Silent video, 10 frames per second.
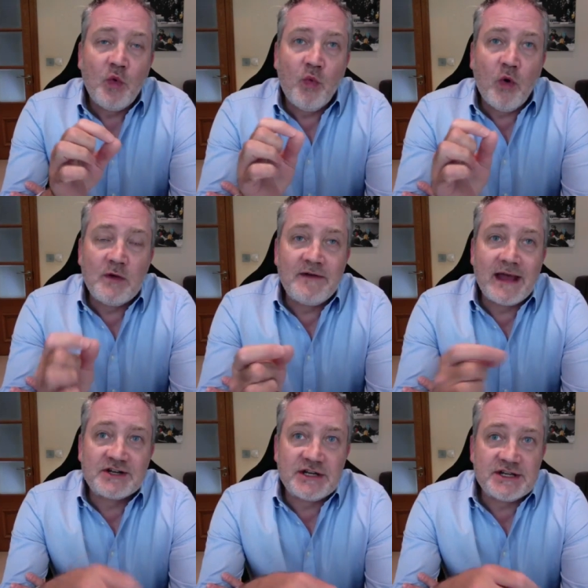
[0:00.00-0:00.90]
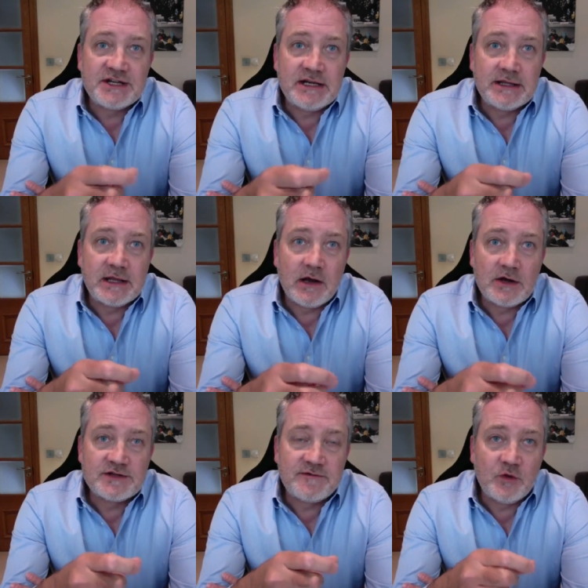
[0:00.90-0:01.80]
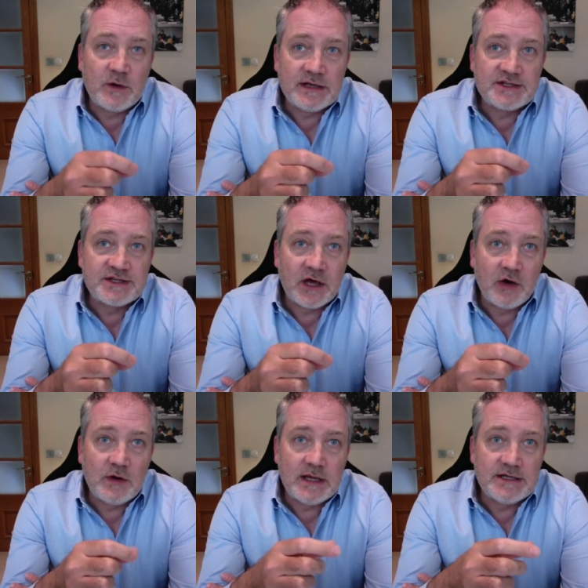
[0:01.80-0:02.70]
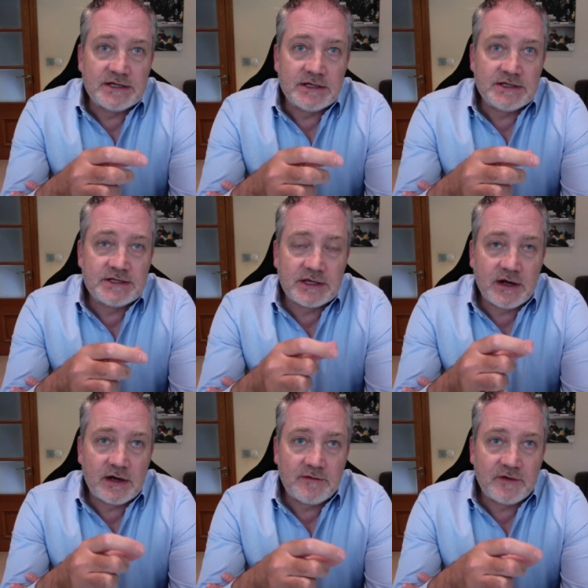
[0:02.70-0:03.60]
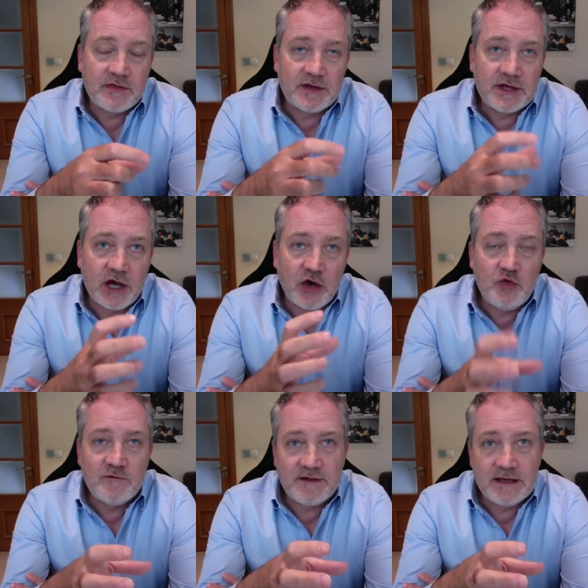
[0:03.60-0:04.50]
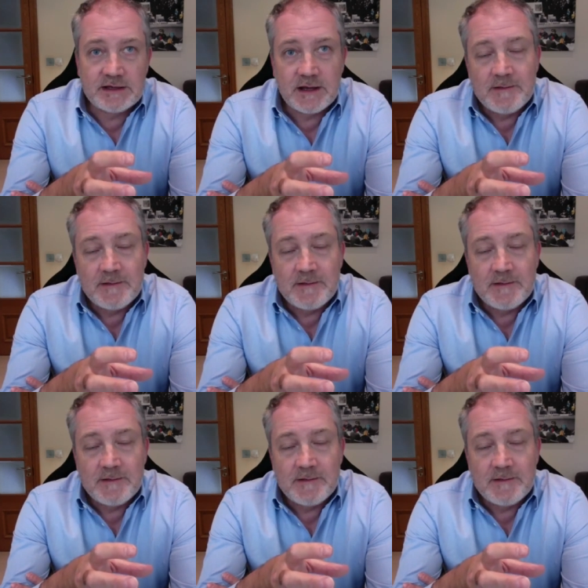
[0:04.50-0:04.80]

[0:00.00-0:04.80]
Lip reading: What we've actually seen in the last few weeks, though, is as the kind of the COVID